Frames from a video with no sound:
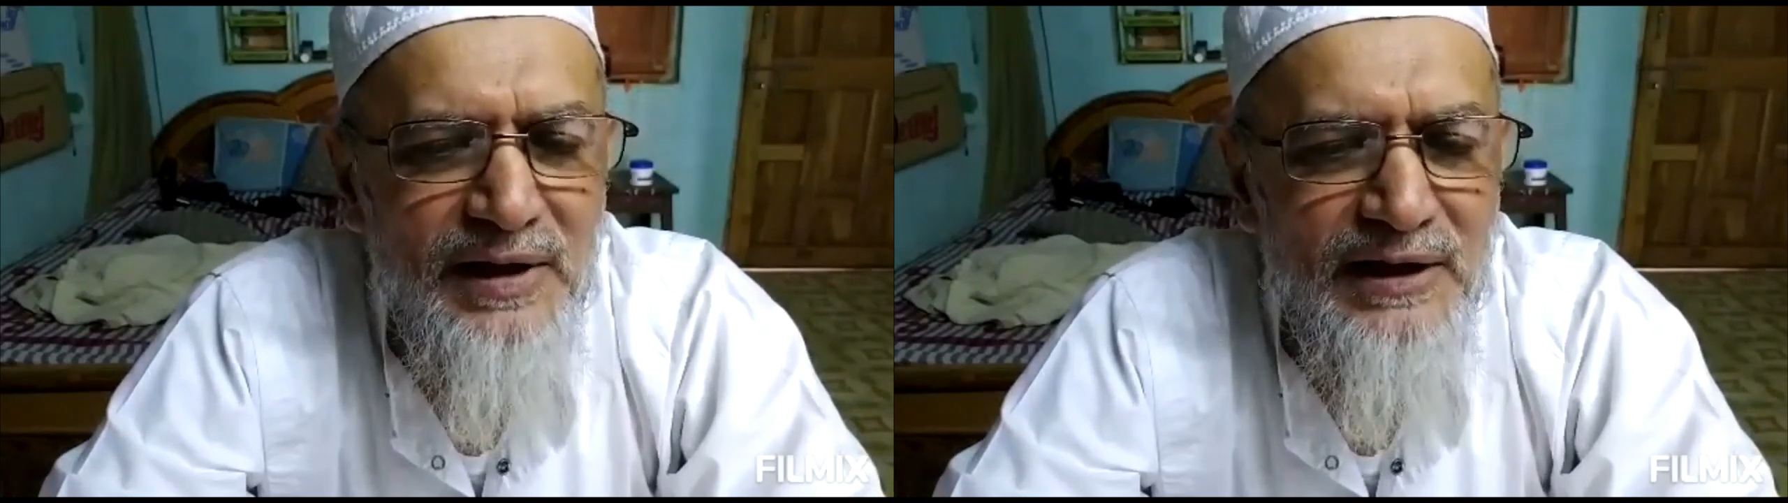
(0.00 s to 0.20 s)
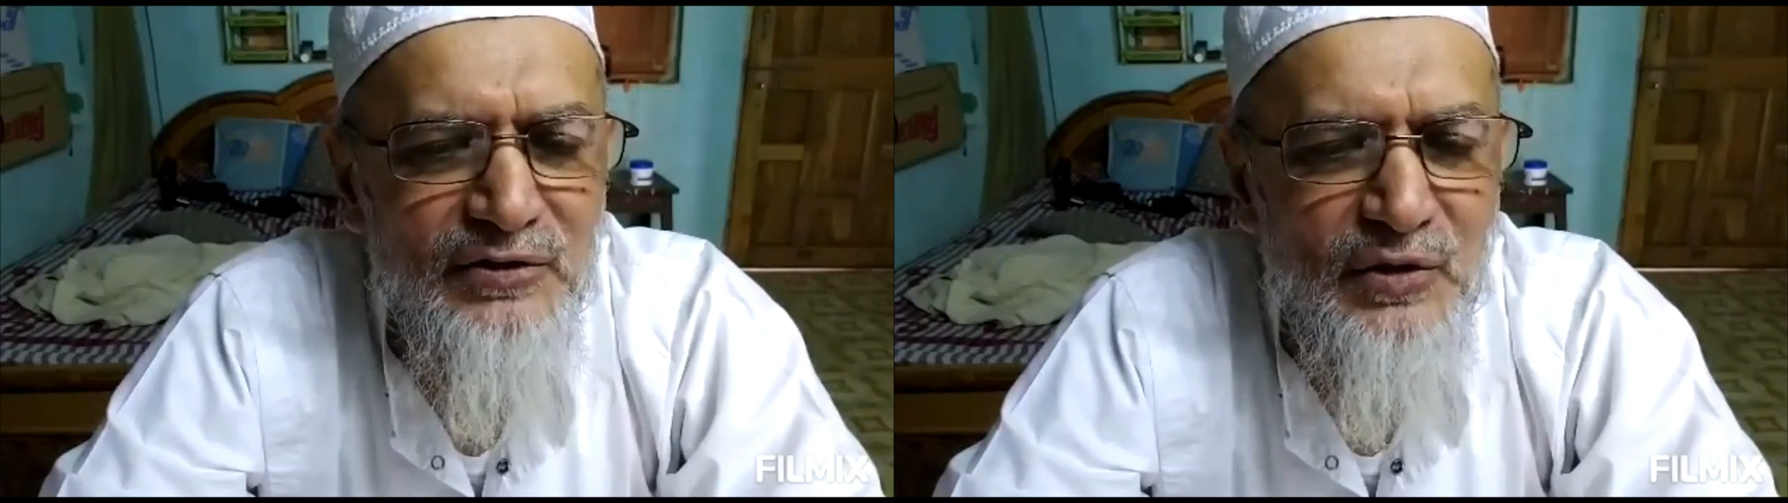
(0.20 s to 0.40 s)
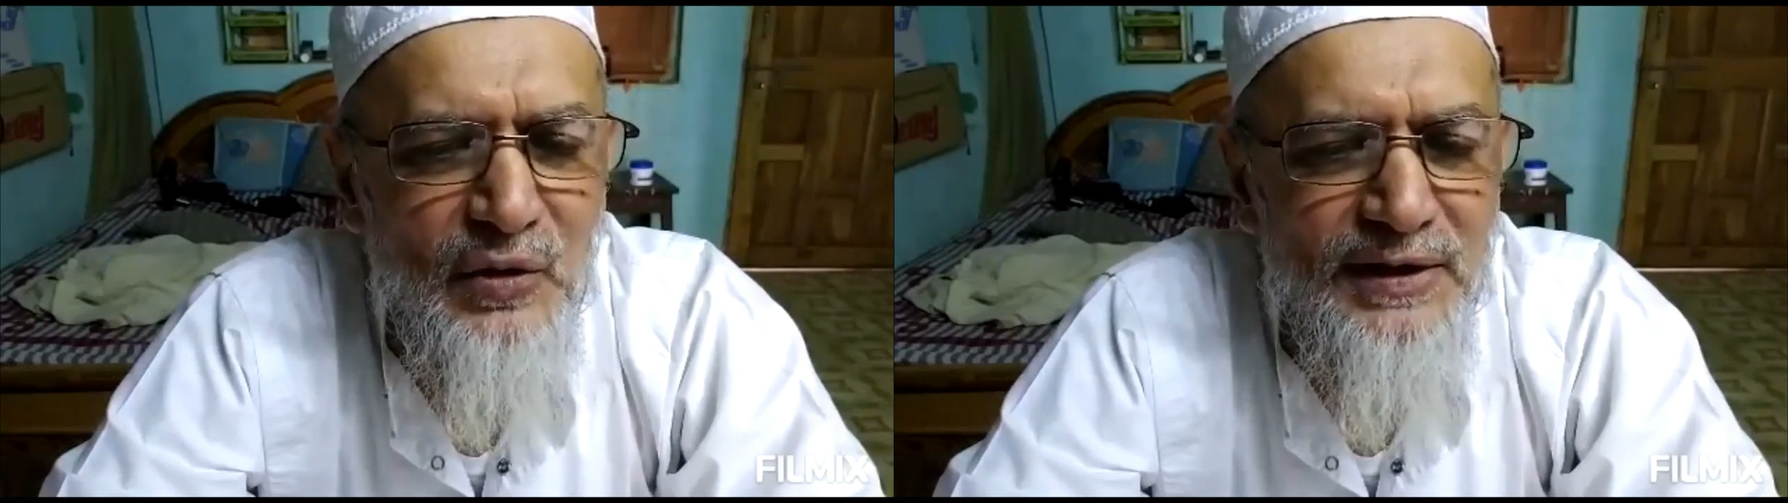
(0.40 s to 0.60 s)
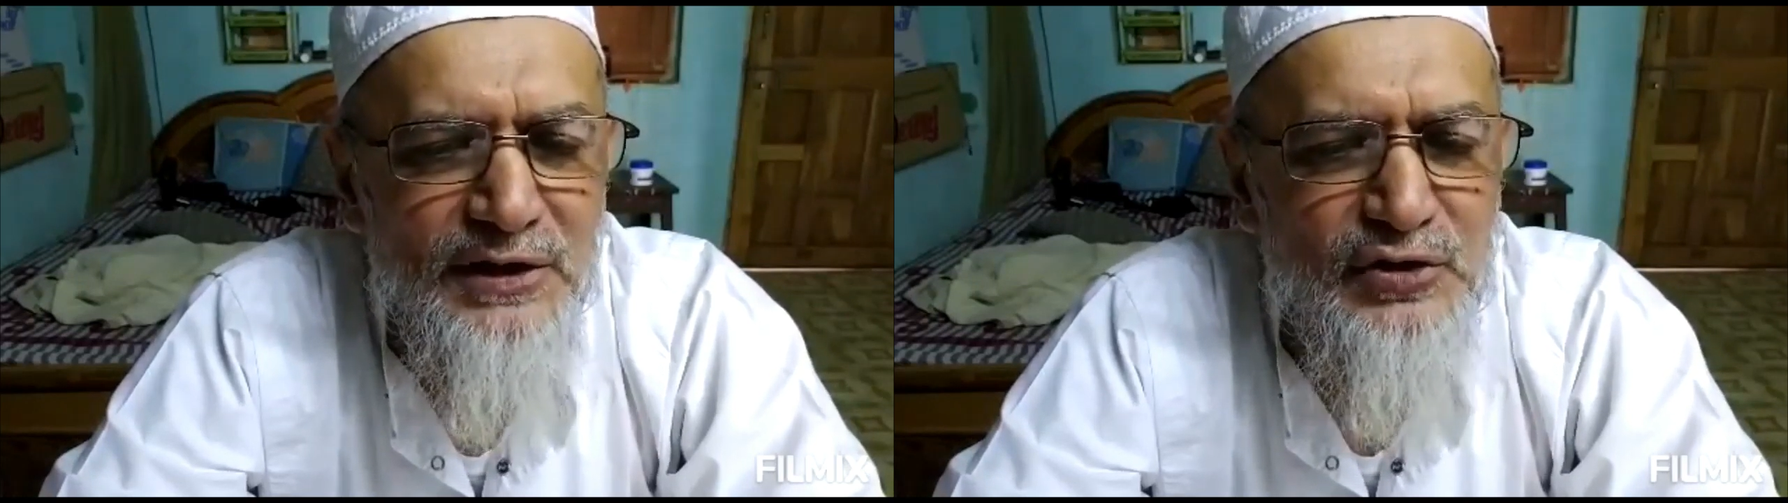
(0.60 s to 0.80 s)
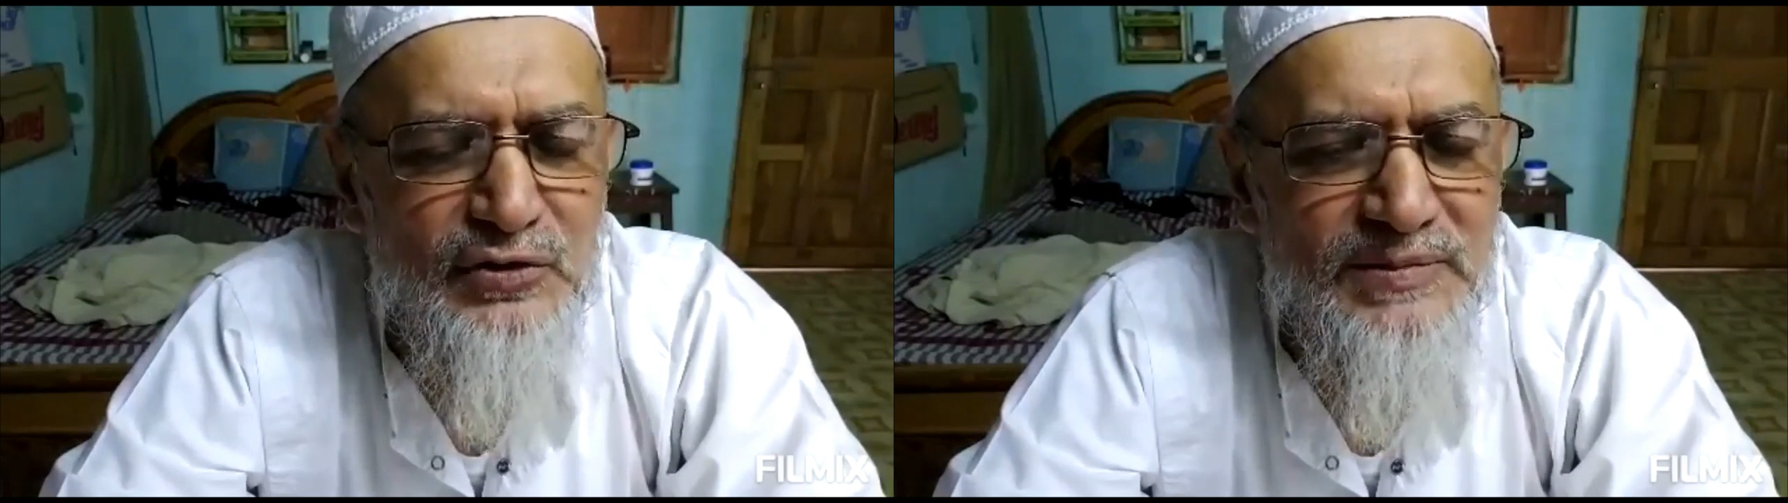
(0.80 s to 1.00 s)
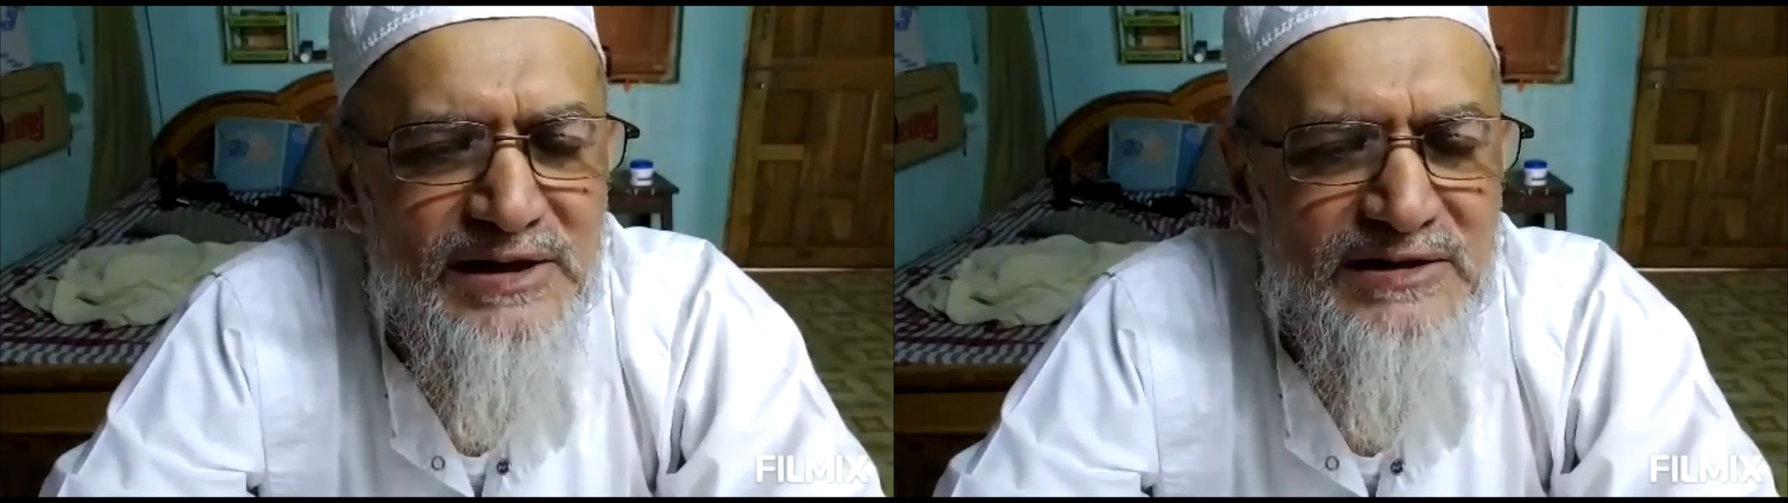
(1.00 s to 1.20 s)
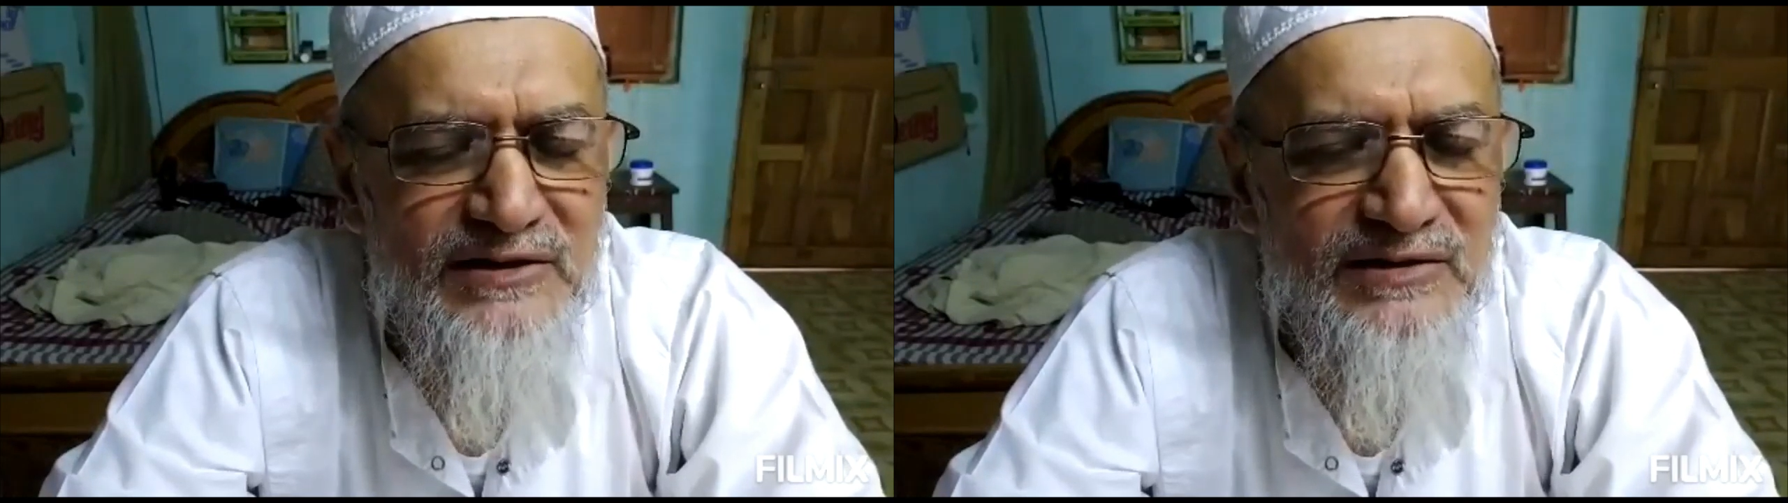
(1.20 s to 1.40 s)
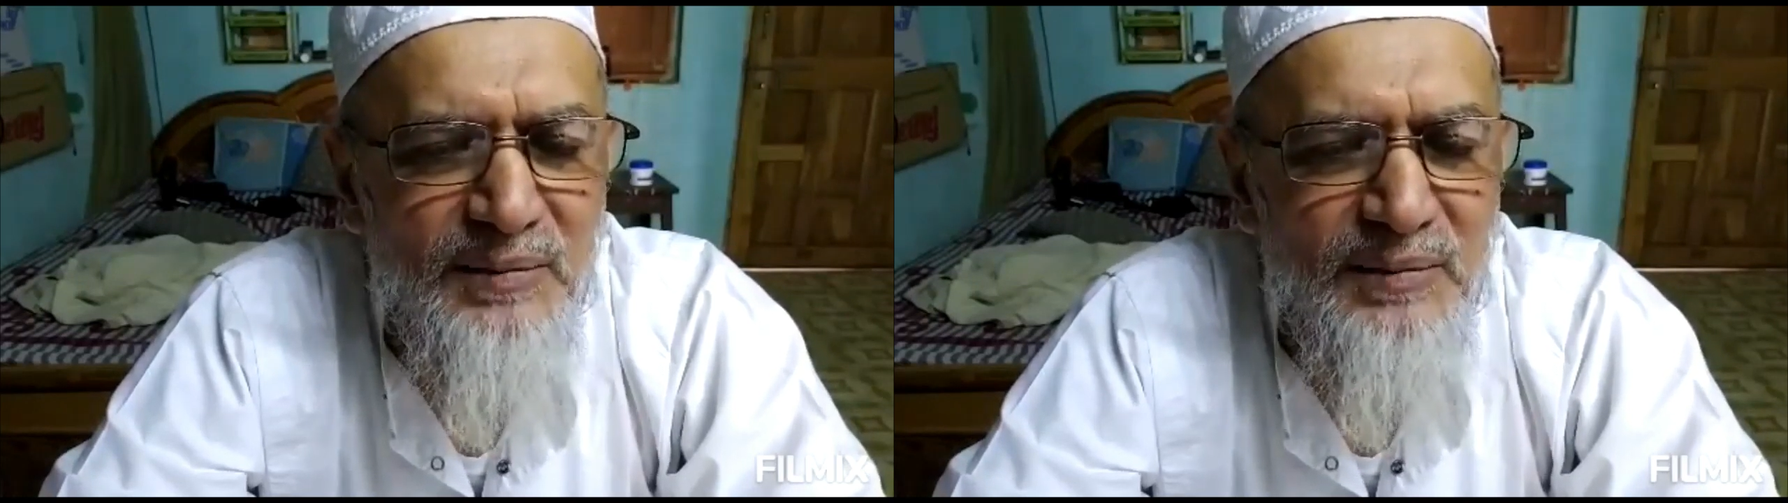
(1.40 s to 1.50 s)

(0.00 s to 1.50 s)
he is going to miss his